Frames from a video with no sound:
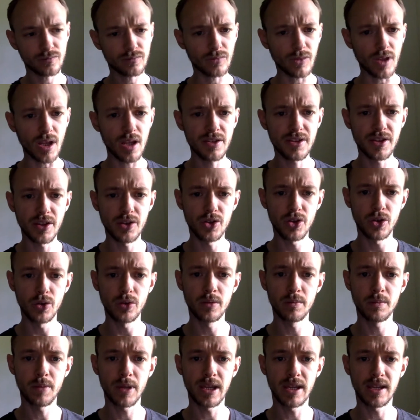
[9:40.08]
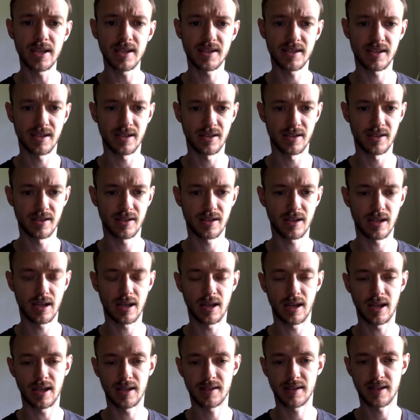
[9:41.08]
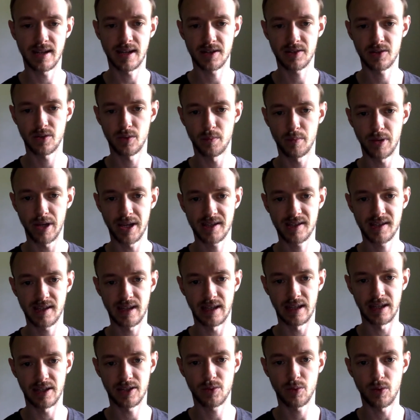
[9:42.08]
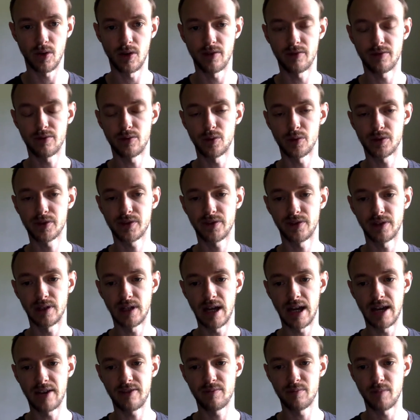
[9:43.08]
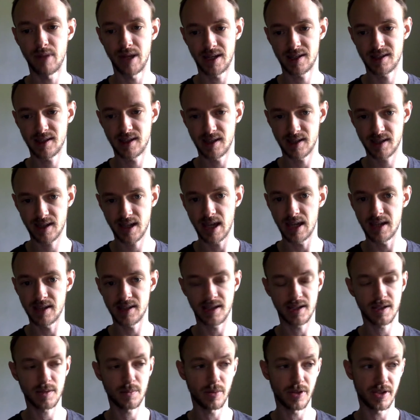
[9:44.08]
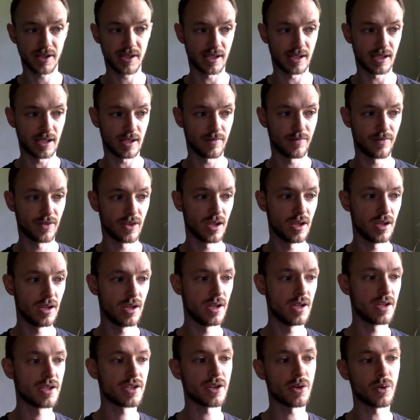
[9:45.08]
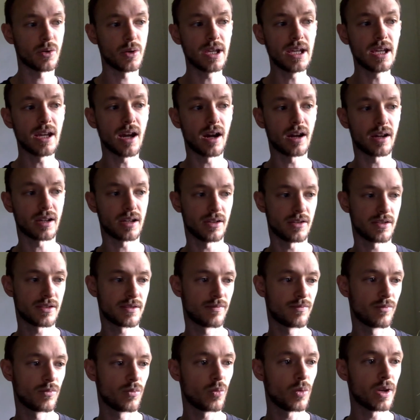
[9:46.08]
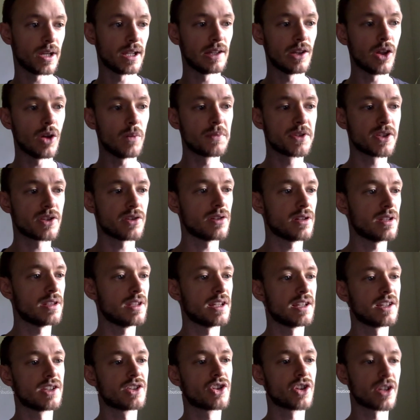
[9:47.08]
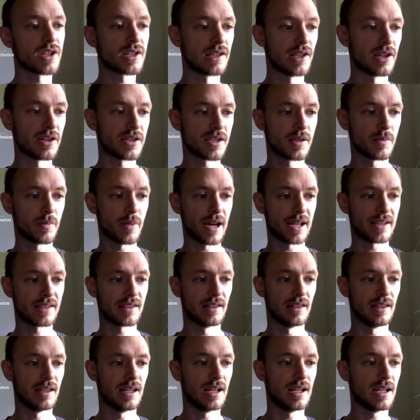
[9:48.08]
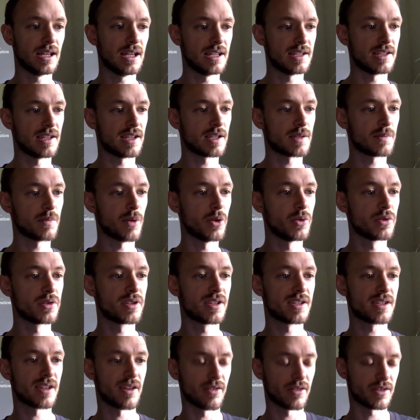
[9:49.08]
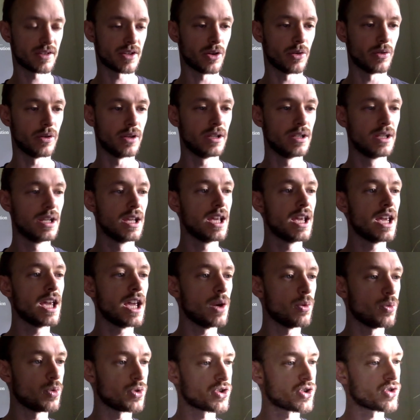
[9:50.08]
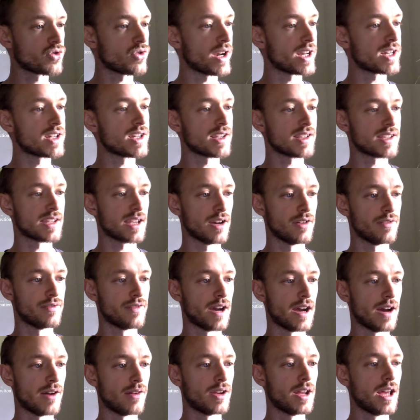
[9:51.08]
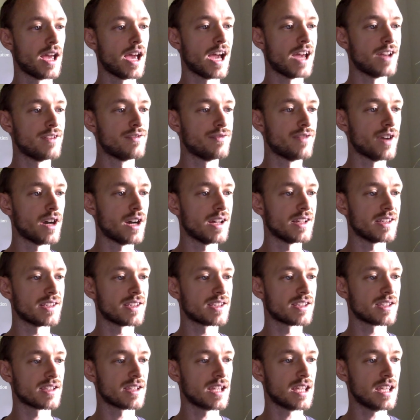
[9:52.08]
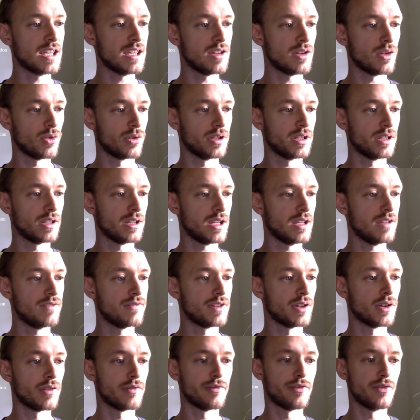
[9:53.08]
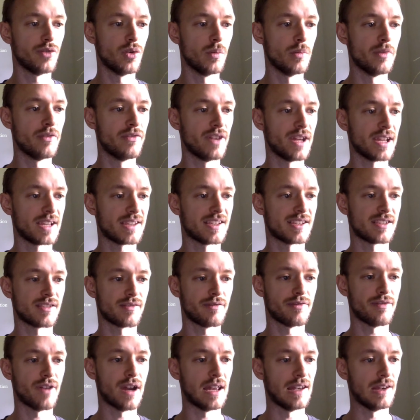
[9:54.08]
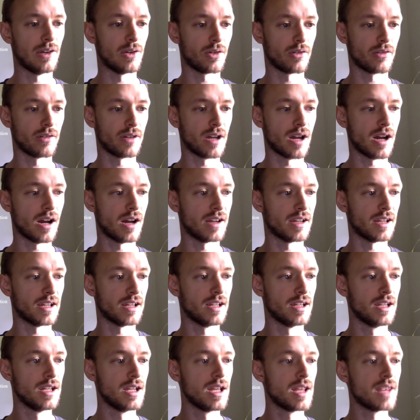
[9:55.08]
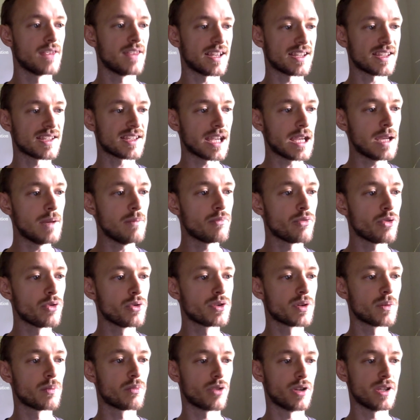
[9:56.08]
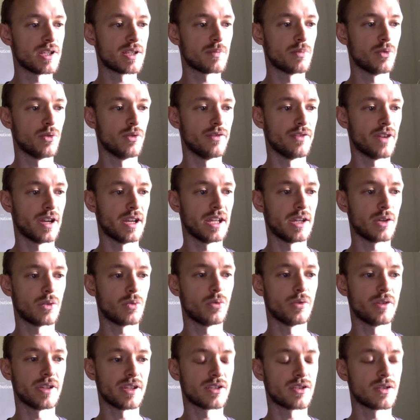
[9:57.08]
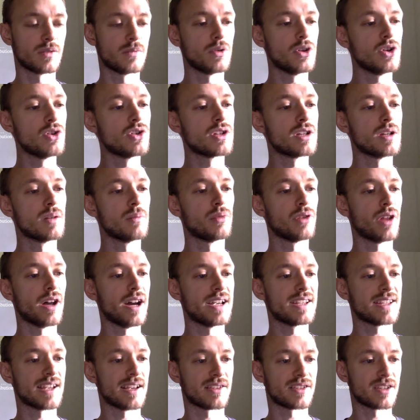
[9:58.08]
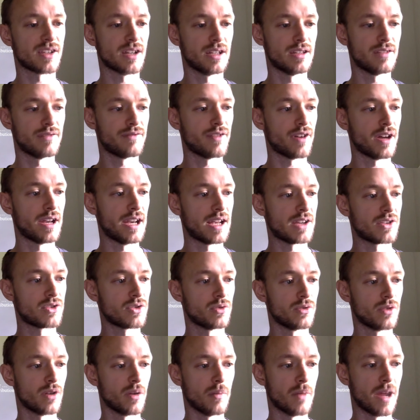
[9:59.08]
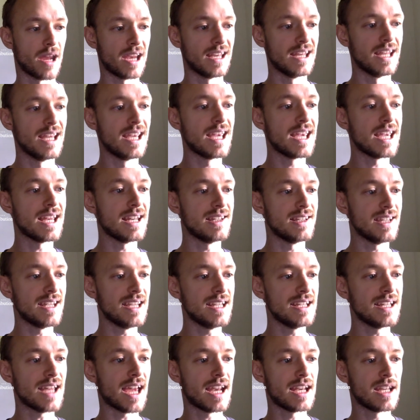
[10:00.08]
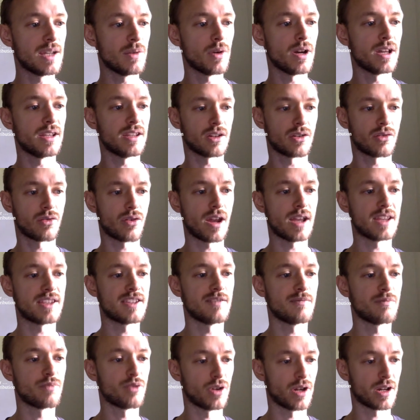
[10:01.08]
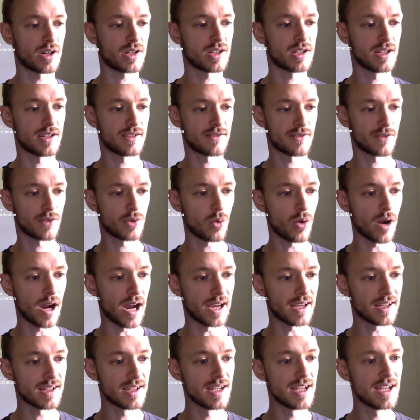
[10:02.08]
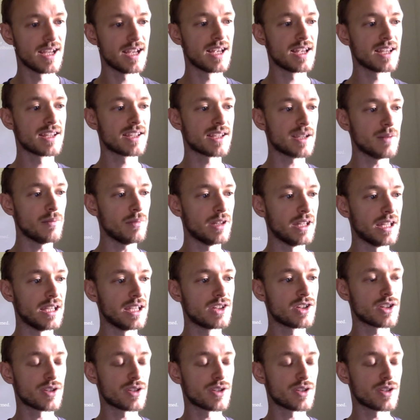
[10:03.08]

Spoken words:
So Jordan Peterson's international bestseller 12 Rules for Life makes this case explicitly. So he argues, When a lobster that has just lost a battle is exposed to serotonin, it will stretch itself out, advance even on former victors and fight longer and harder. That same brutal principle of unequal distribution applies outside the financial domain, indeed anywhere that creative production is required. Similarly, just